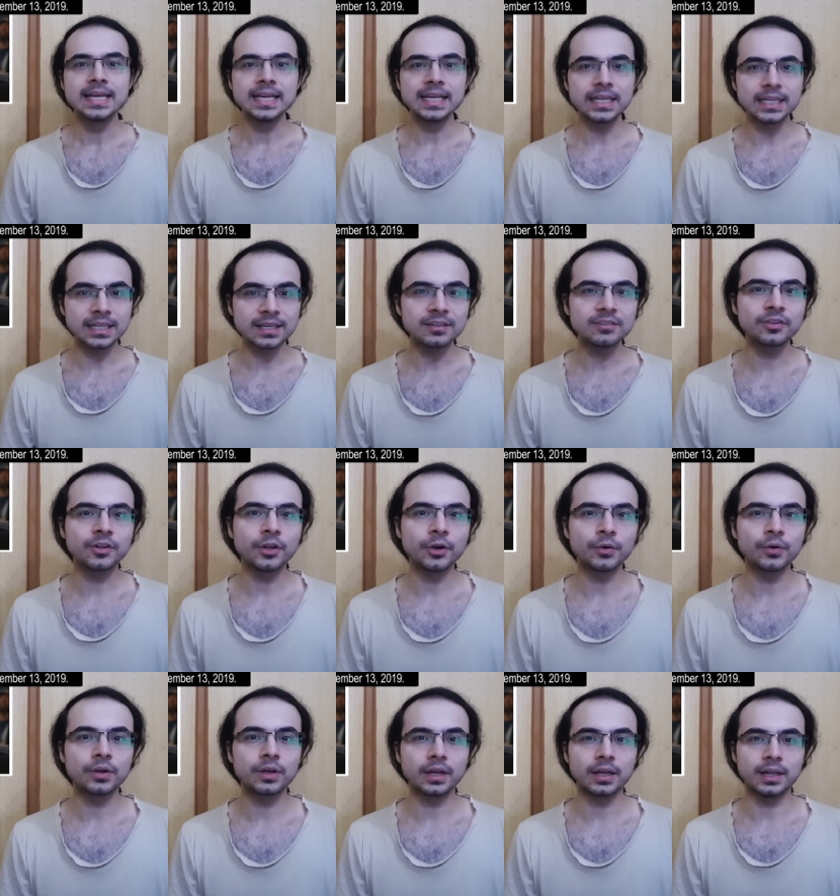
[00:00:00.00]
he does
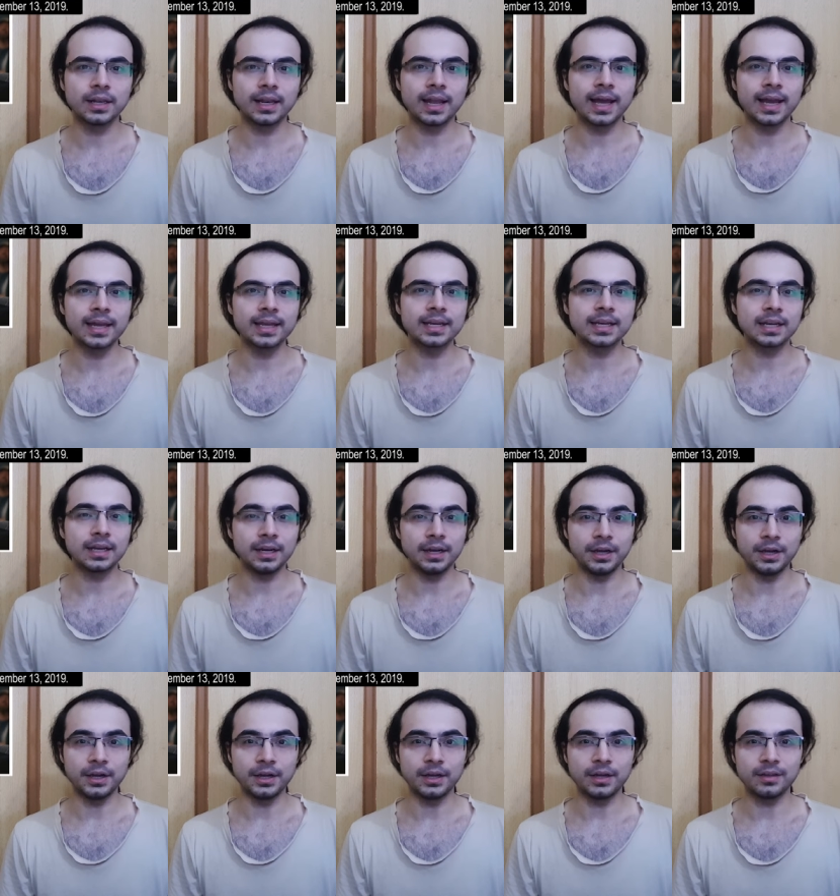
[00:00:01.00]
look like
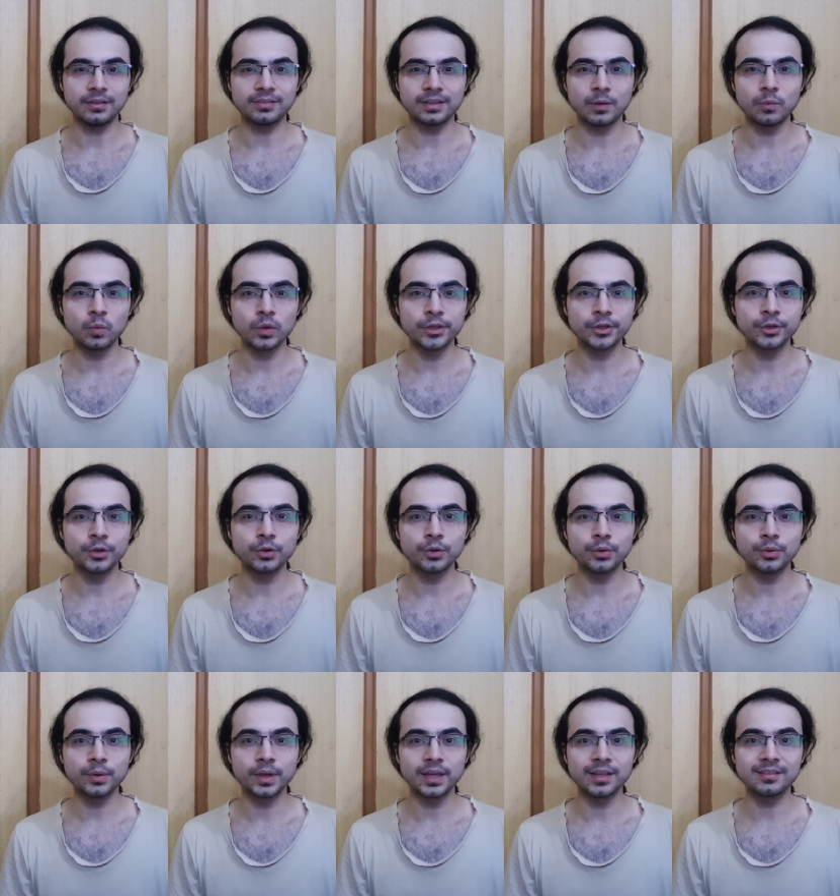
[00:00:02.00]
uh, someone
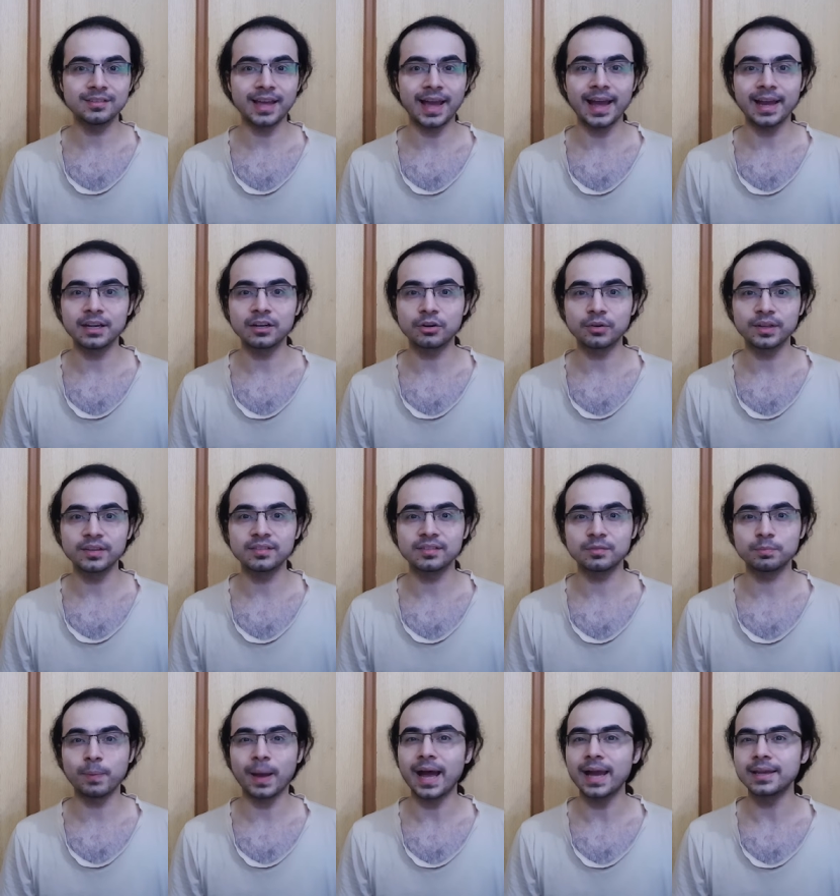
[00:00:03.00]
who is at
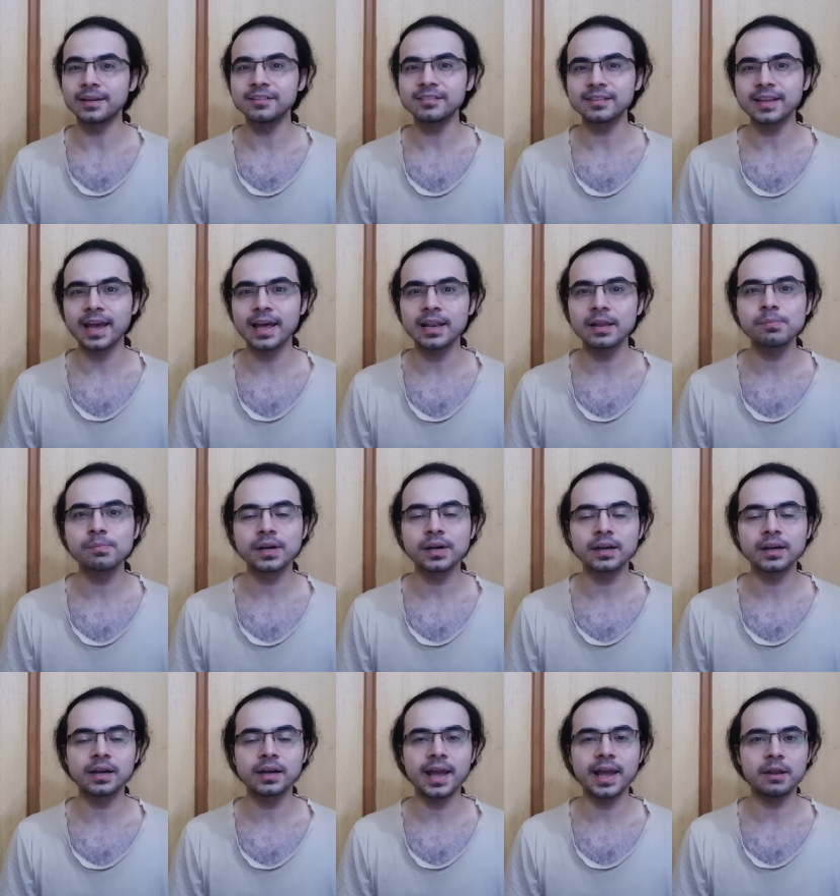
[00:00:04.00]
Chris Pine's
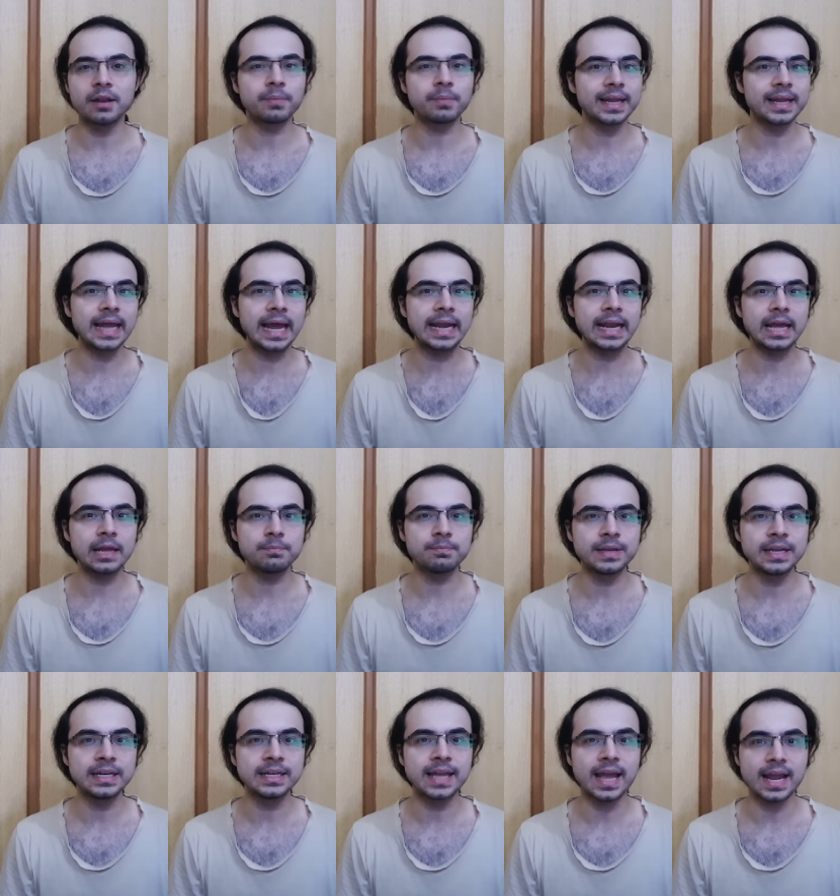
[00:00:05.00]
caliber, and by that I
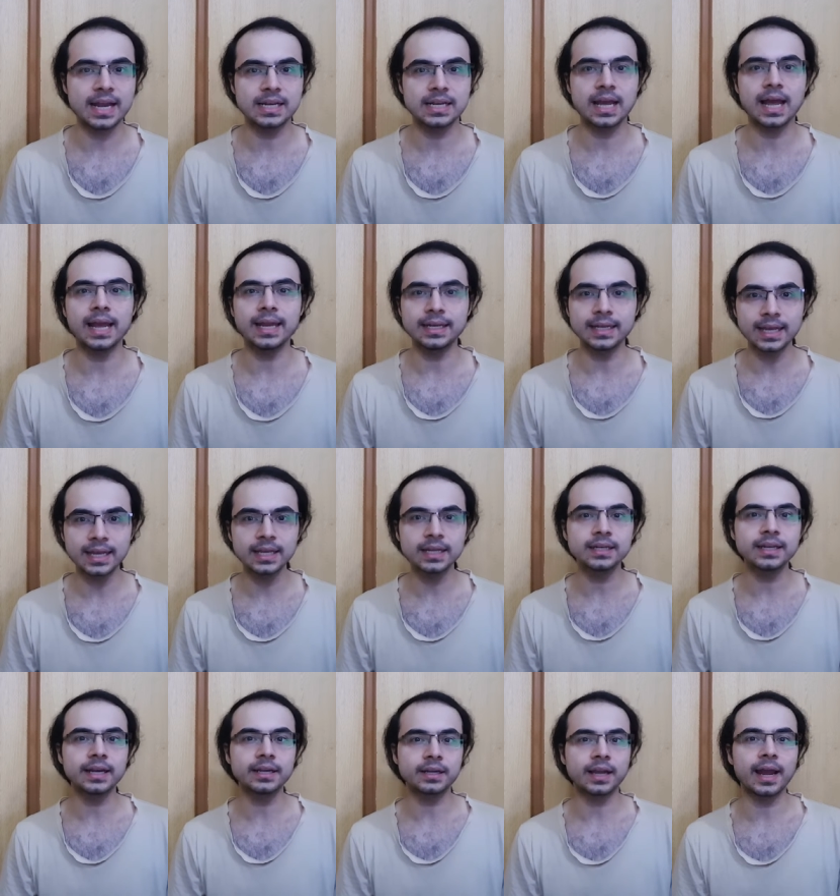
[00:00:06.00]
mean that I
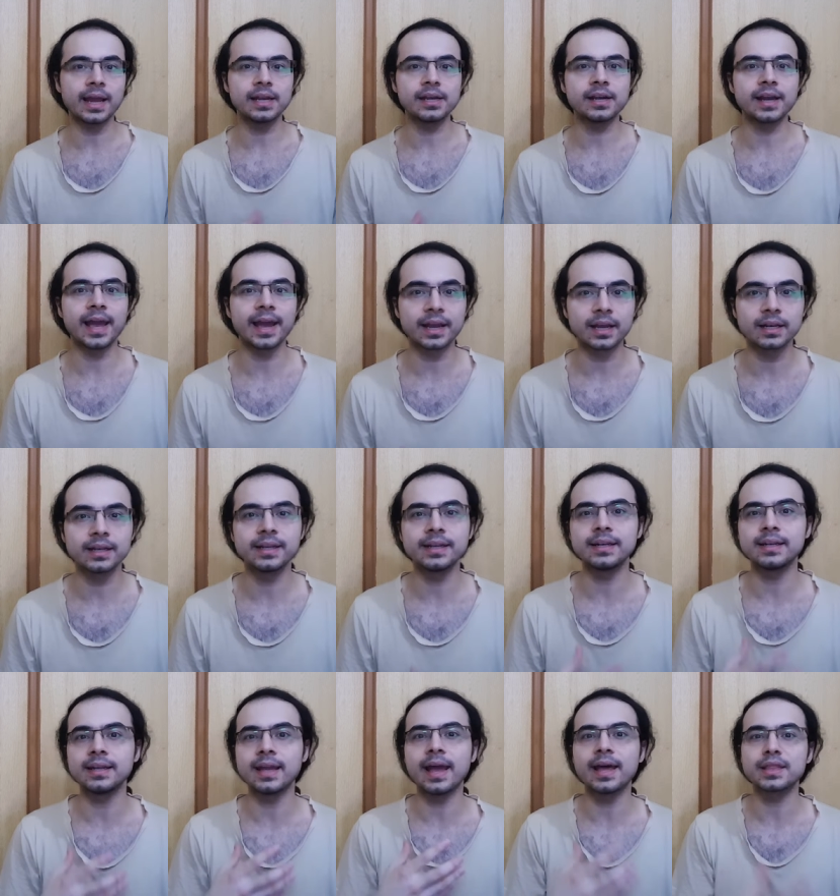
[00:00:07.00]
think that Tyler
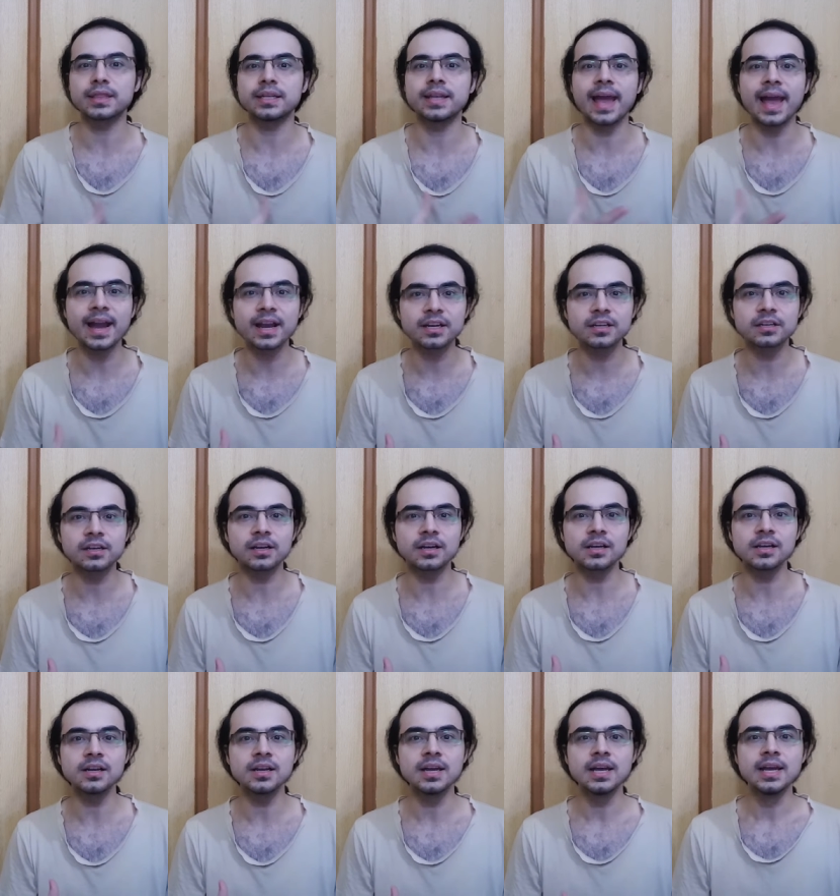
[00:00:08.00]
Hoechlin, as an
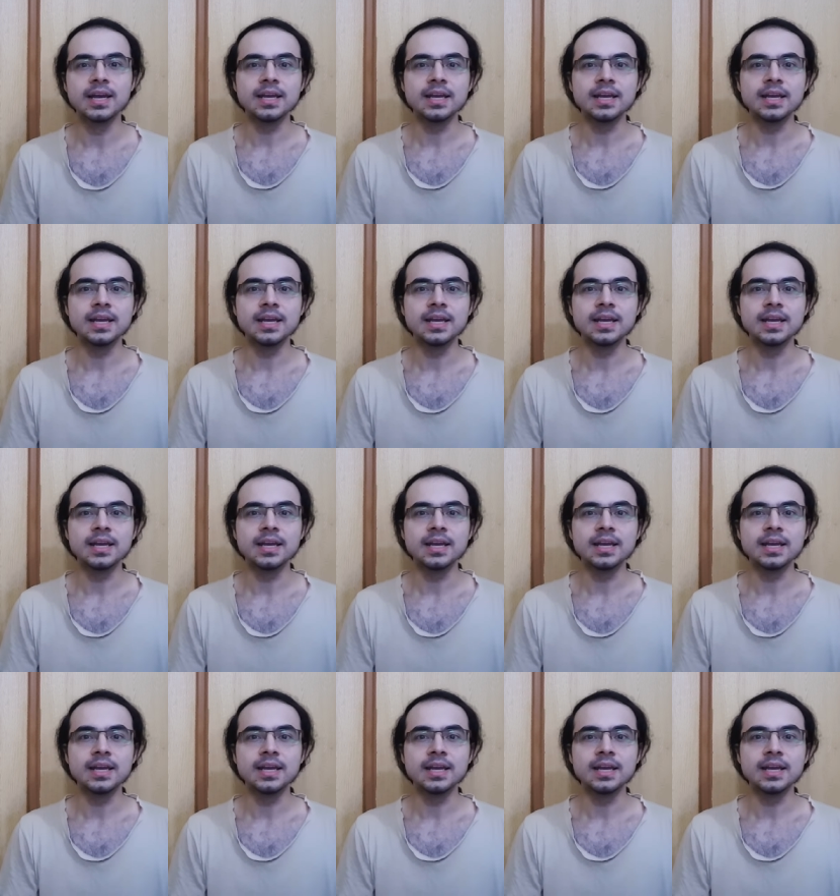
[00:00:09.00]
actor,